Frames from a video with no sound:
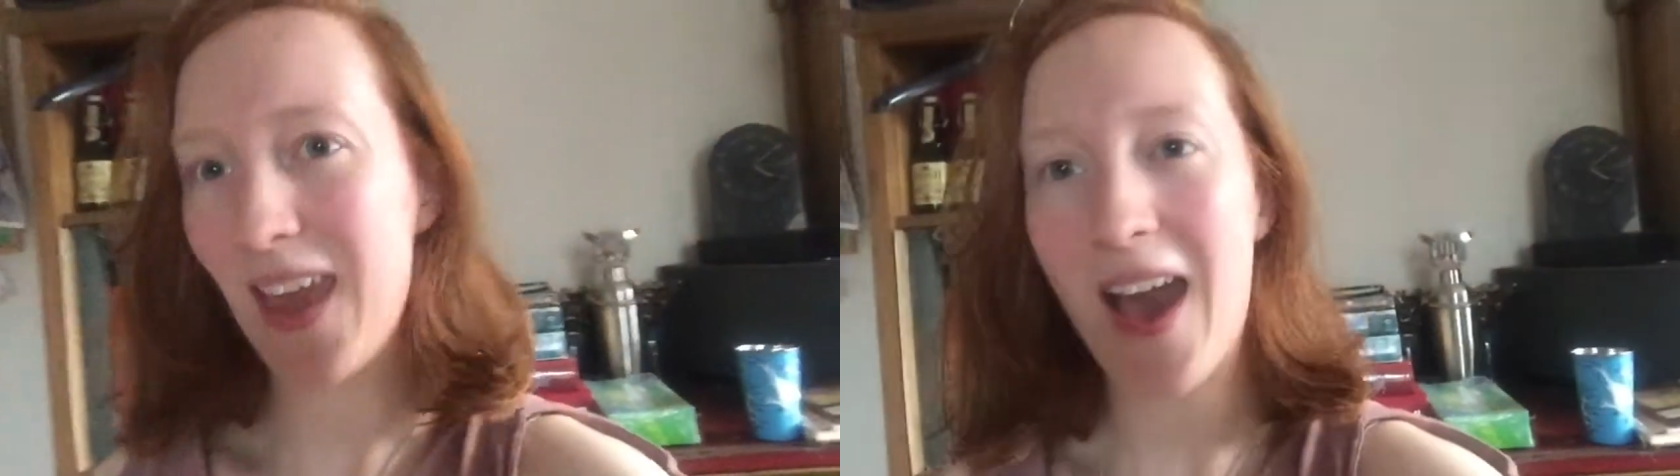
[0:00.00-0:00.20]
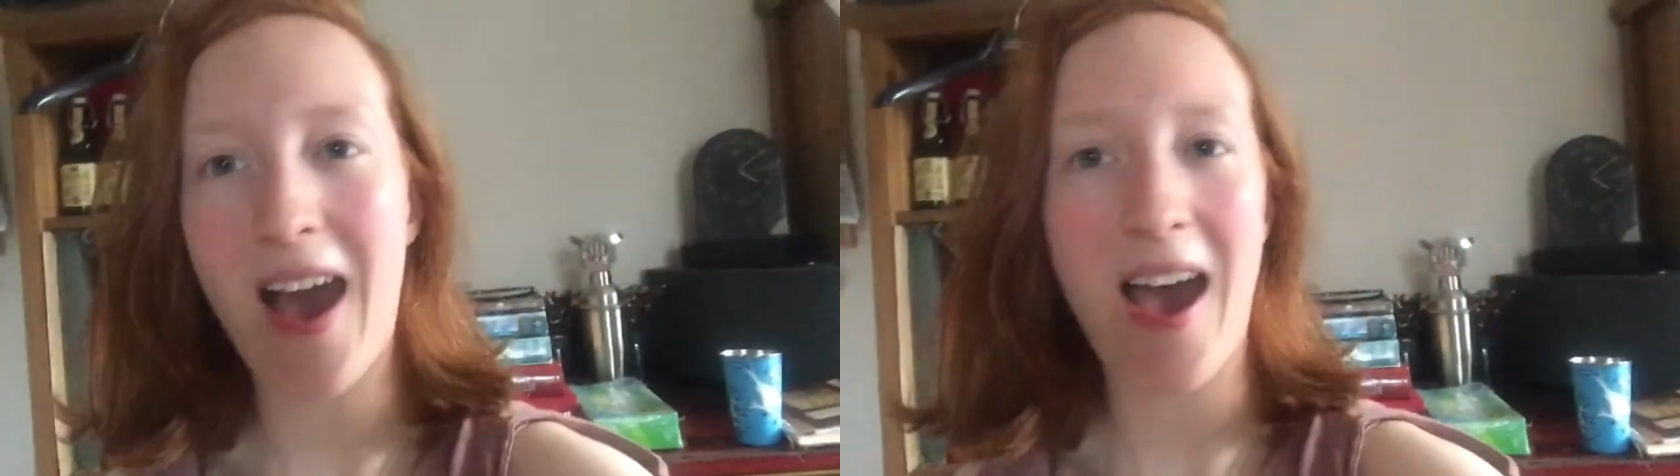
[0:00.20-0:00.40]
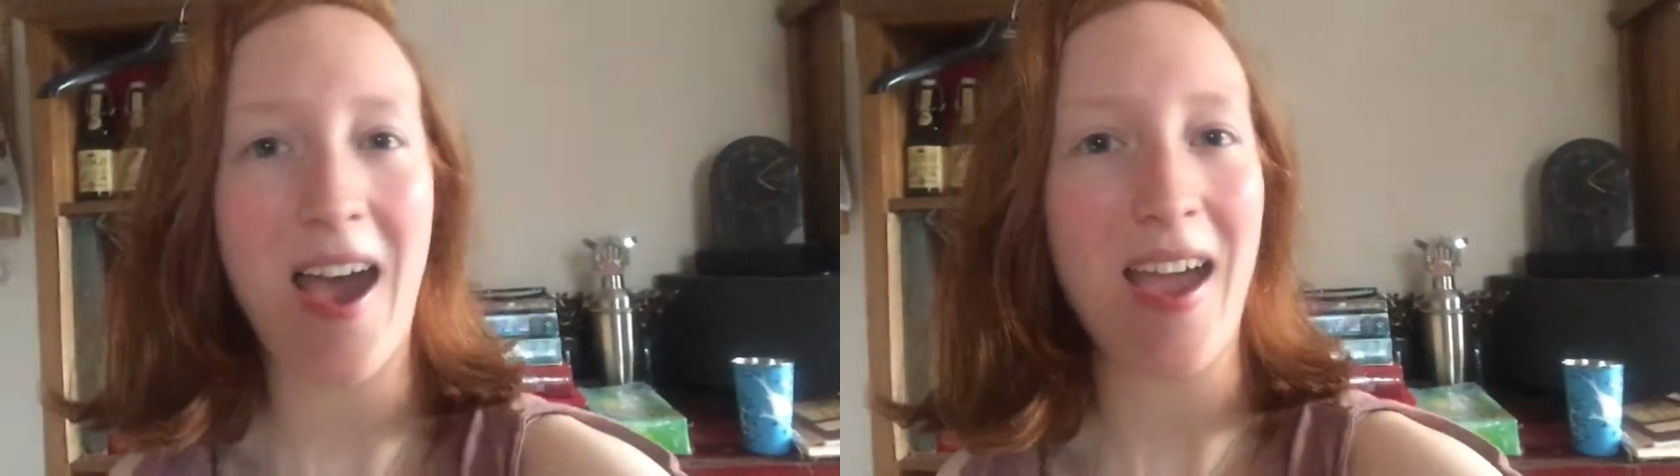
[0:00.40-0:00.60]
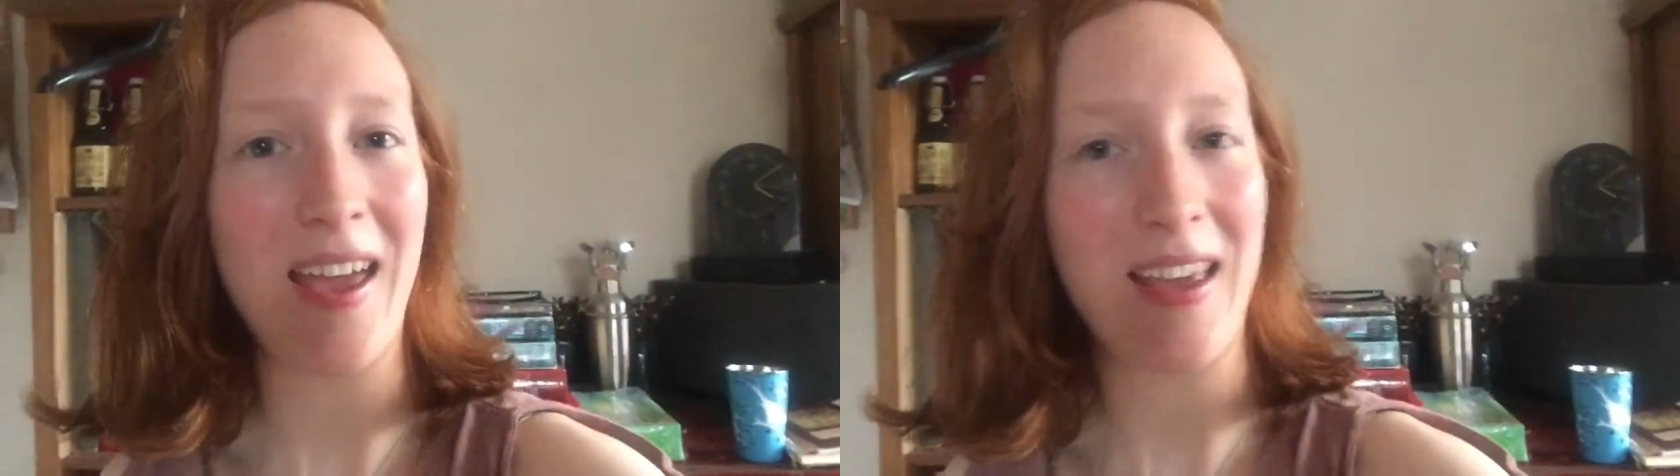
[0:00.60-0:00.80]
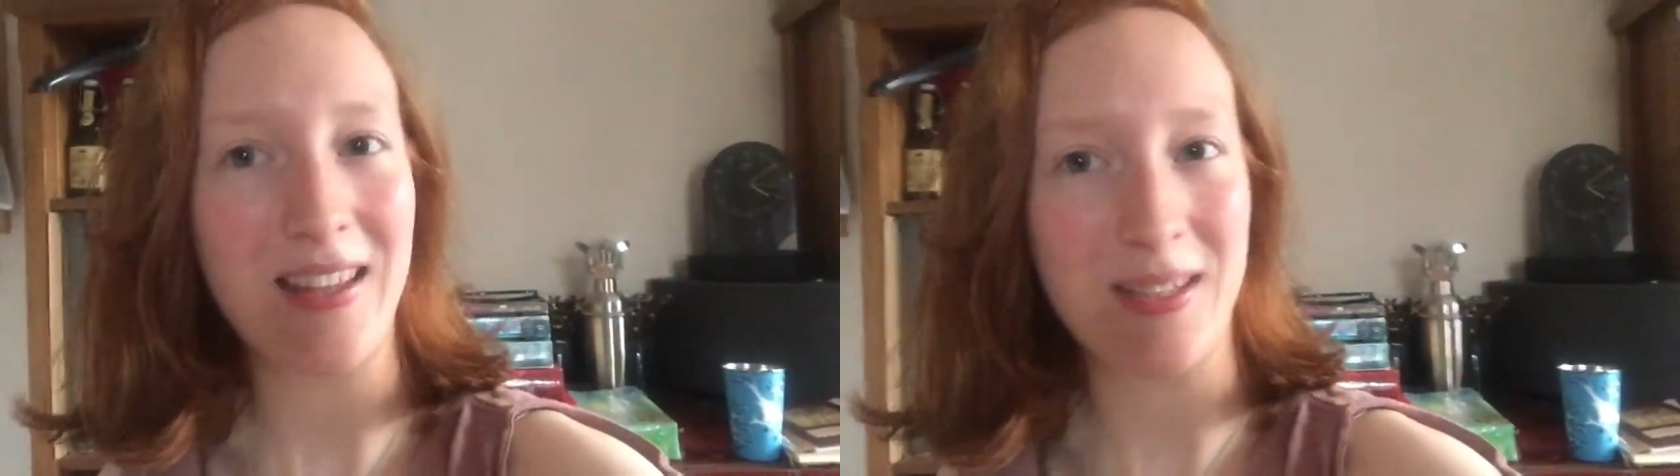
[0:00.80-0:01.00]

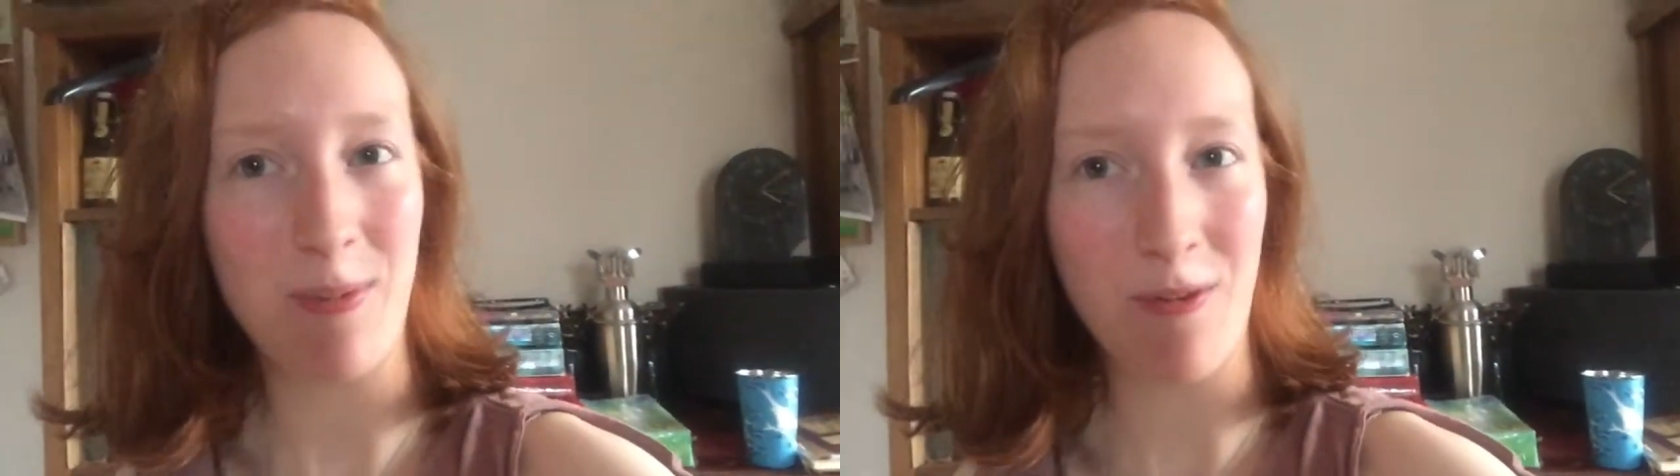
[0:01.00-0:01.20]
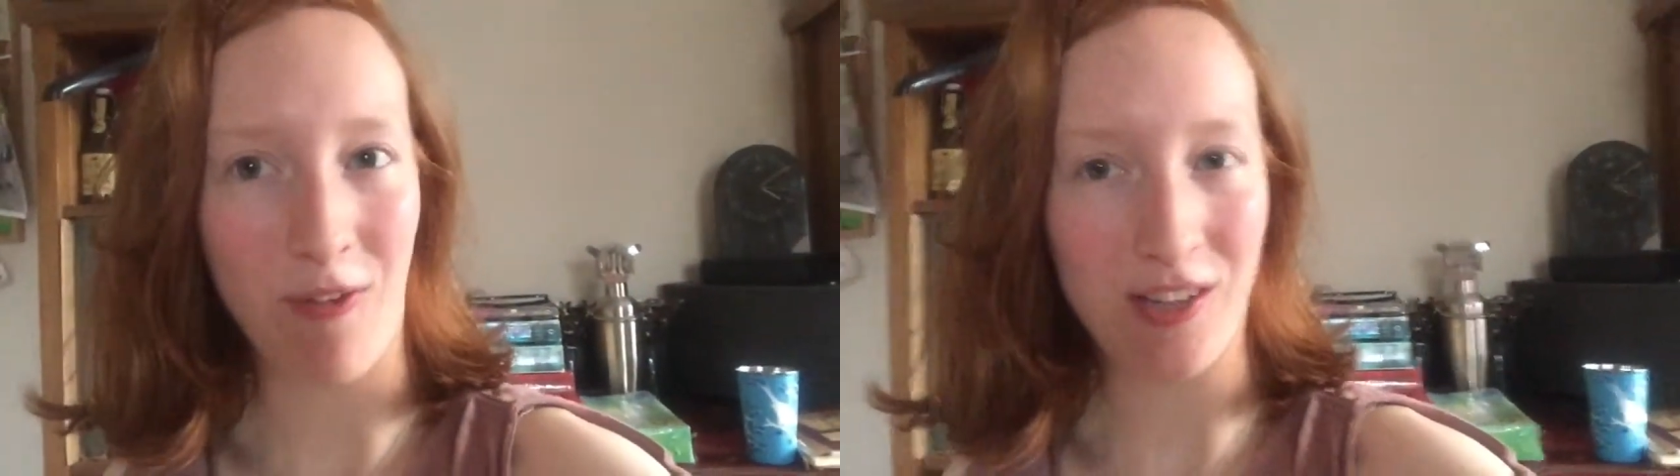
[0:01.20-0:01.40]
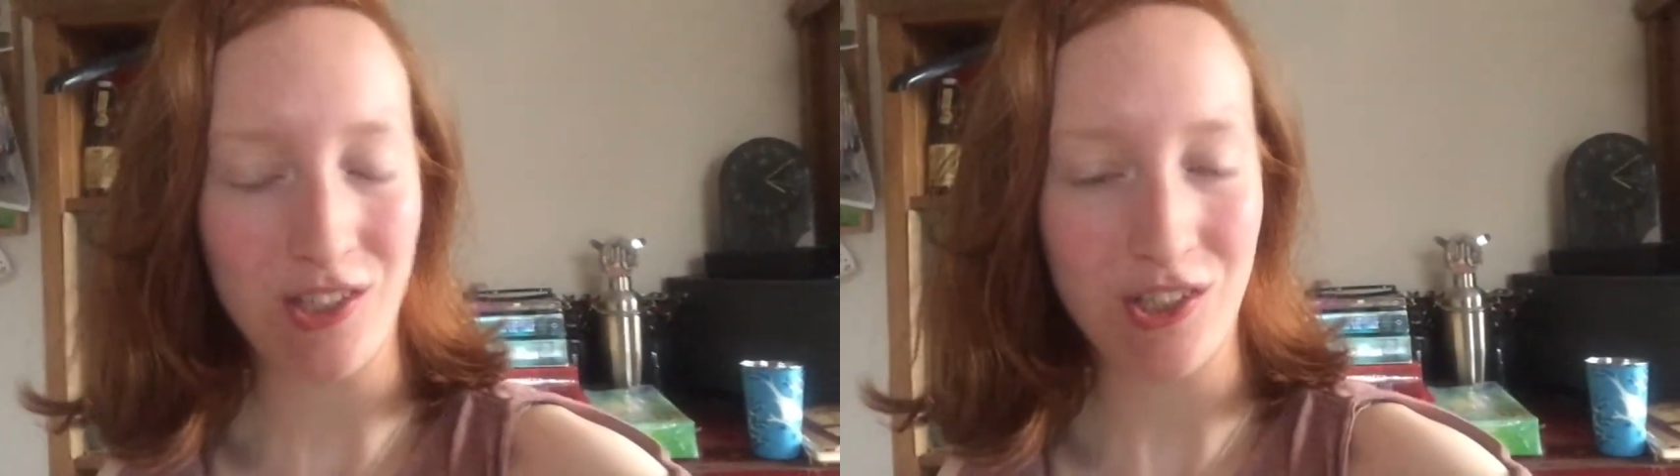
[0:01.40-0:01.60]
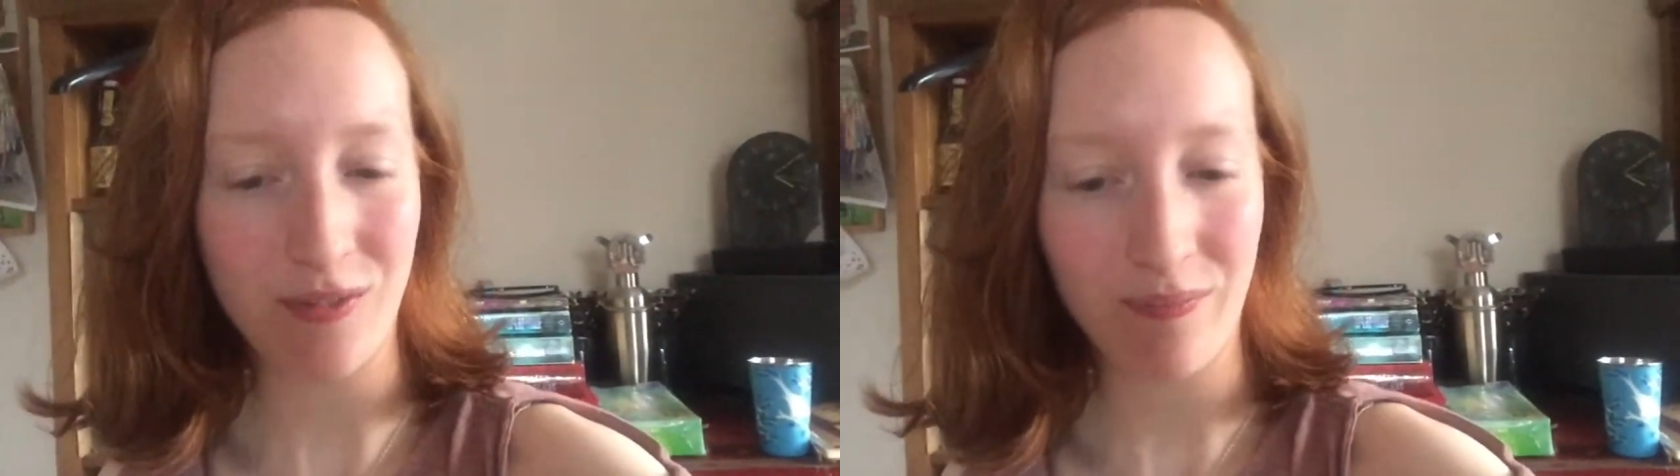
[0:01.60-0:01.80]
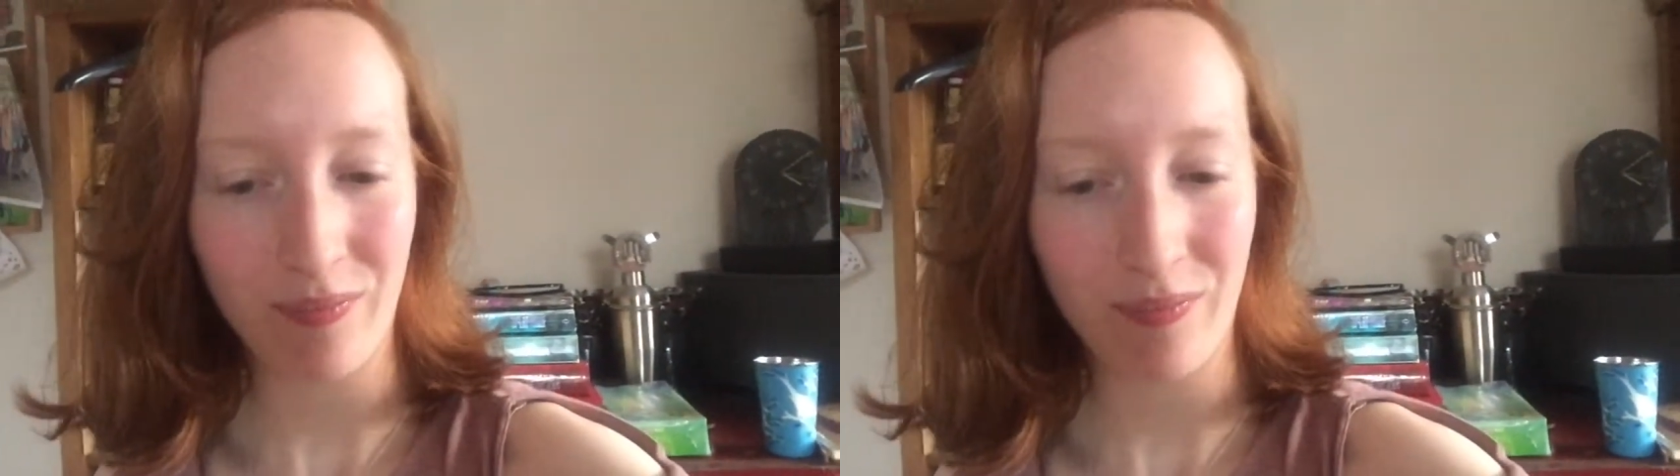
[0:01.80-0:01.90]
I can speak French.